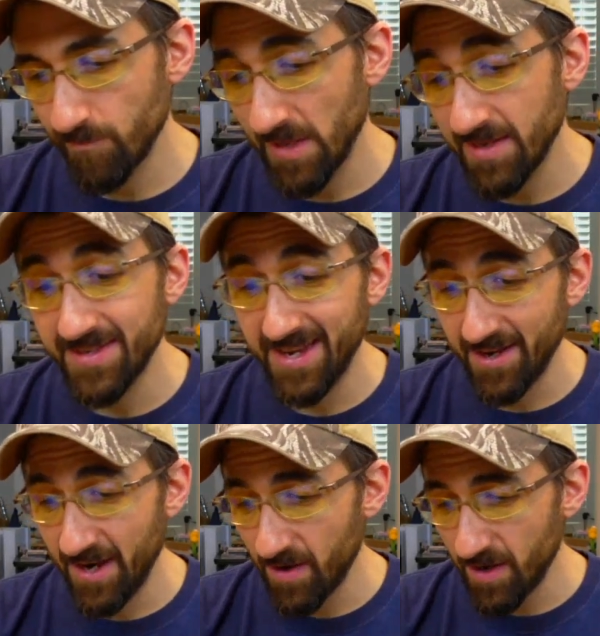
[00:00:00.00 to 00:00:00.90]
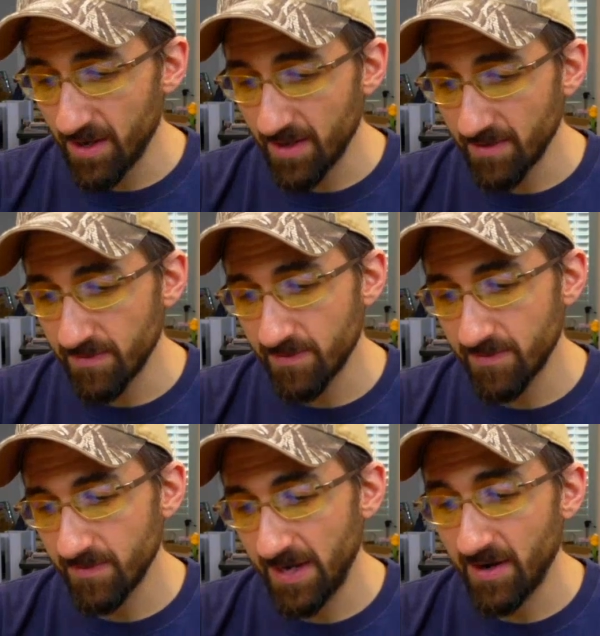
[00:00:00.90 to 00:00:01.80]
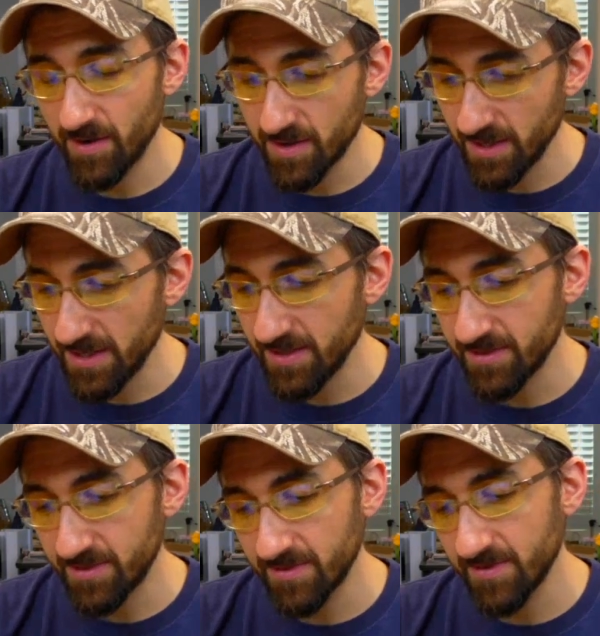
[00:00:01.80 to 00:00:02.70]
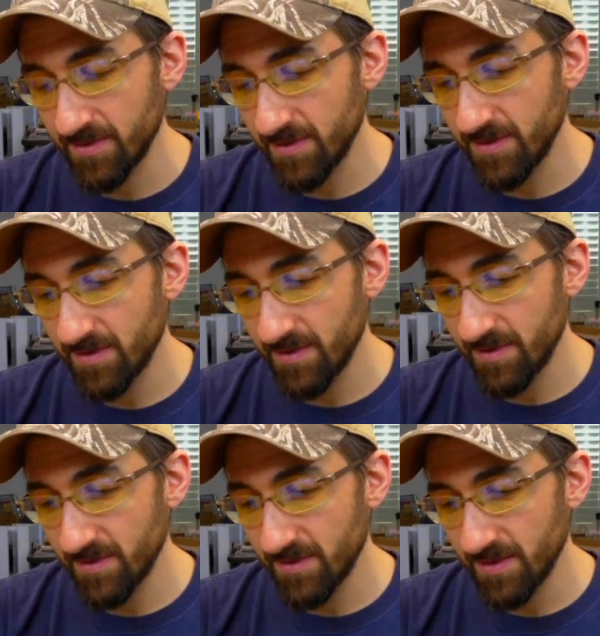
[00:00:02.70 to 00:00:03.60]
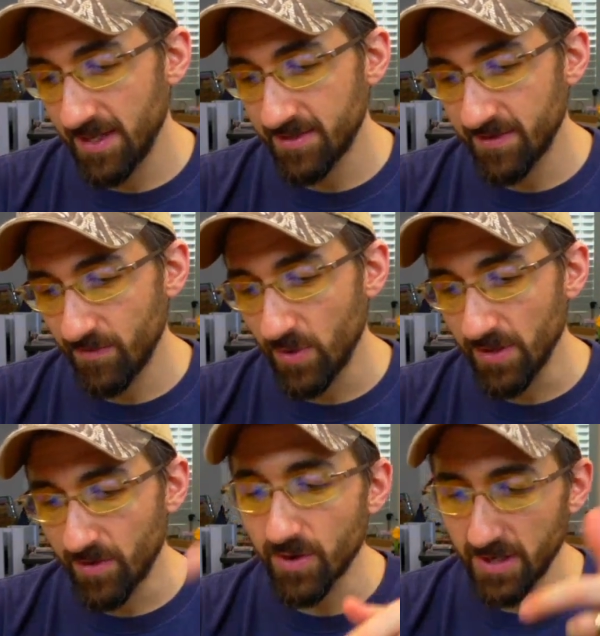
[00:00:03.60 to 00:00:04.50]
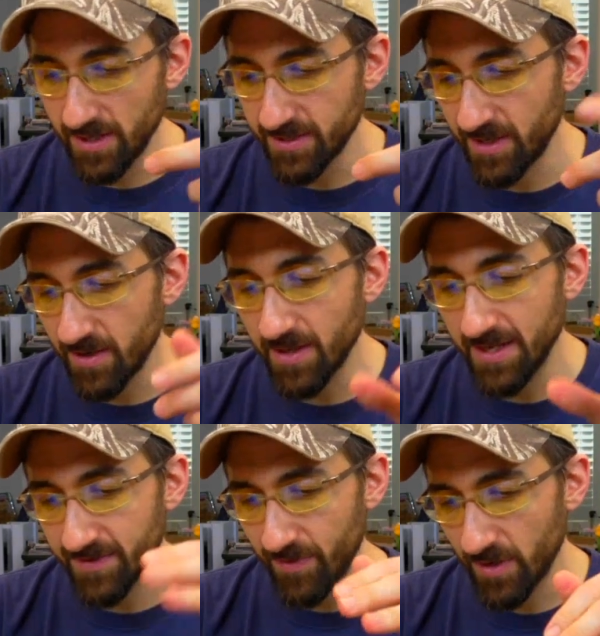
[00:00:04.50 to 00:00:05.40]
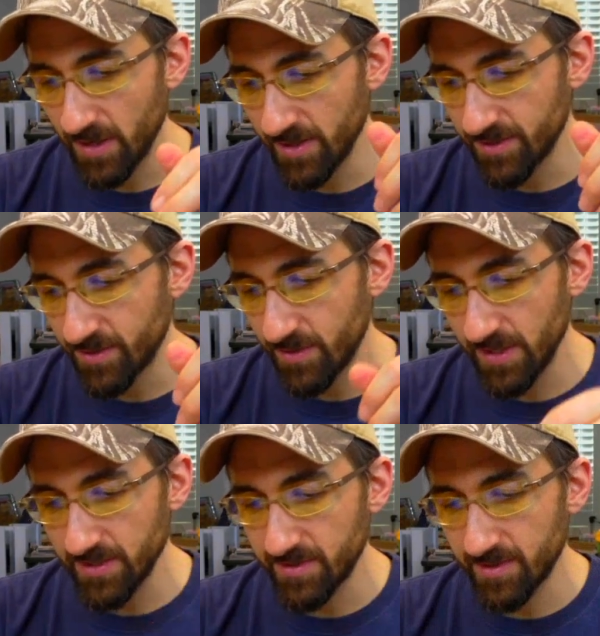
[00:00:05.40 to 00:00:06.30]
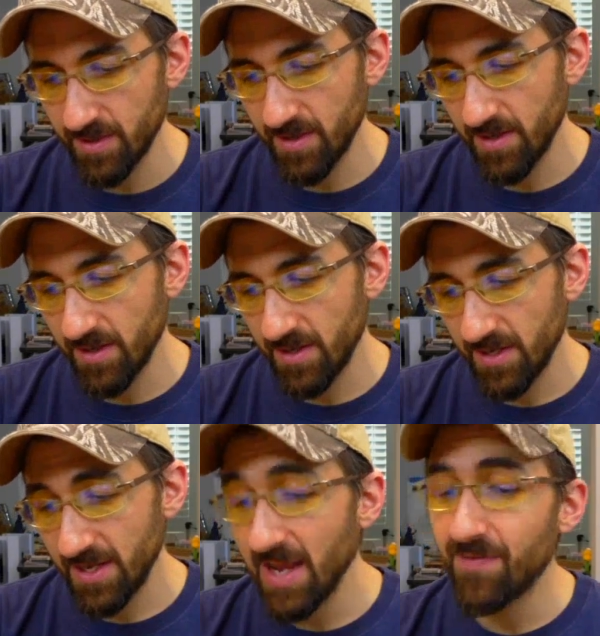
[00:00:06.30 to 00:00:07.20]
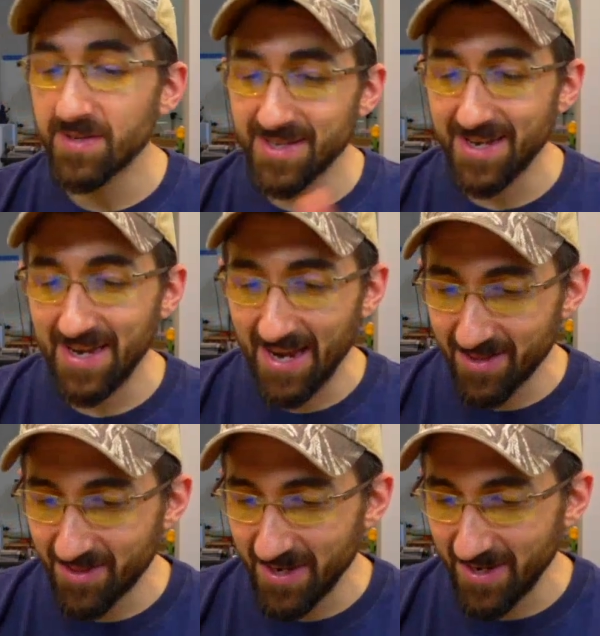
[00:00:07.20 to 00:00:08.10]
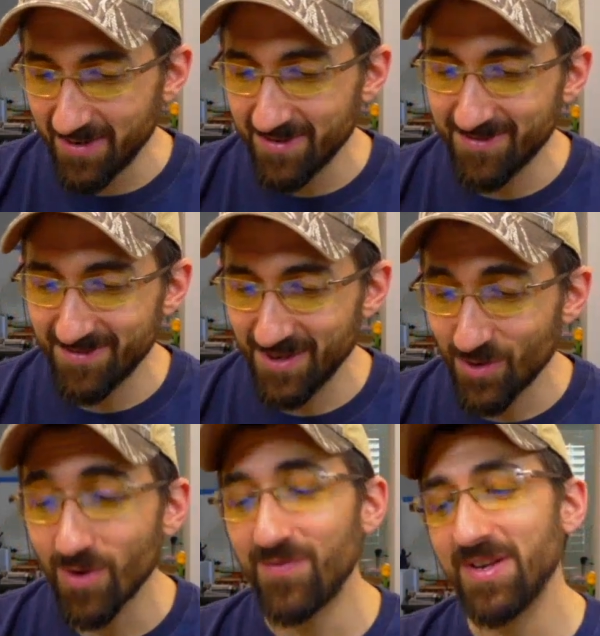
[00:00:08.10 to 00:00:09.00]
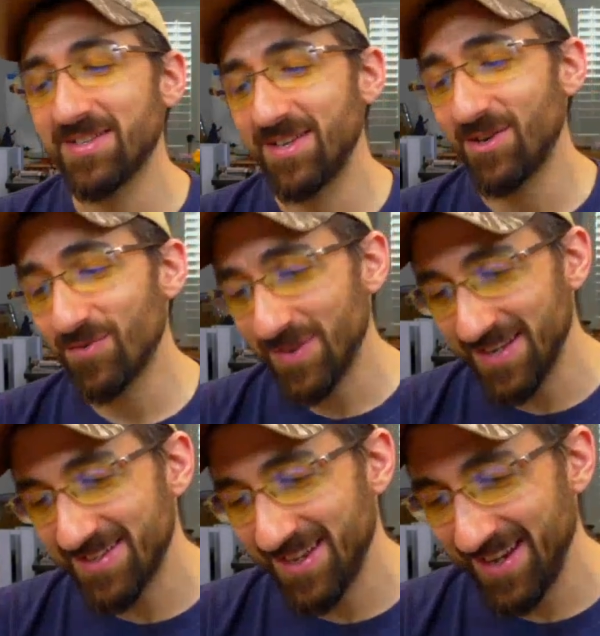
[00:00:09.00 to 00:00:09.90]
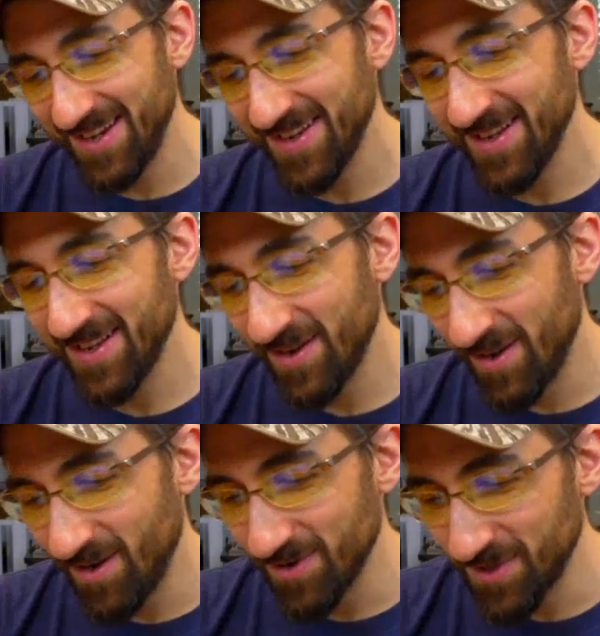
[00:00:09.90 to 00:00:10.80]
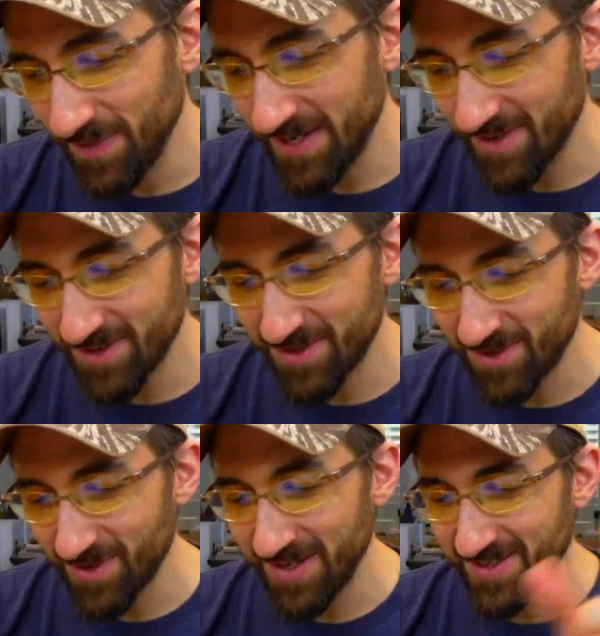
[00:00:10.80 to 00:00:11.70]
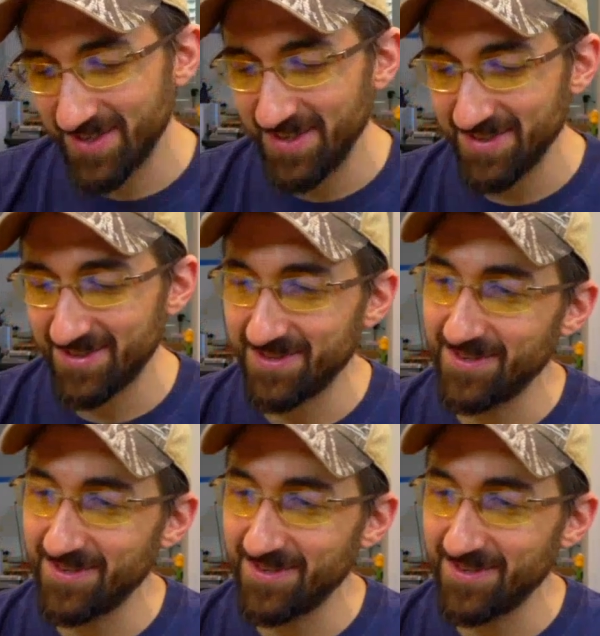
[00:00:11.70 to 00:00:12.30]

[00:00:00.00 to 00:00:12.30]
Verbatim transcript: Deianira. Heracles. Lots of, well, Hercules here, lots of Hercules stories. Iphis and Ianthe, Orpheus and Eurydice. Oh, so many good stories in this.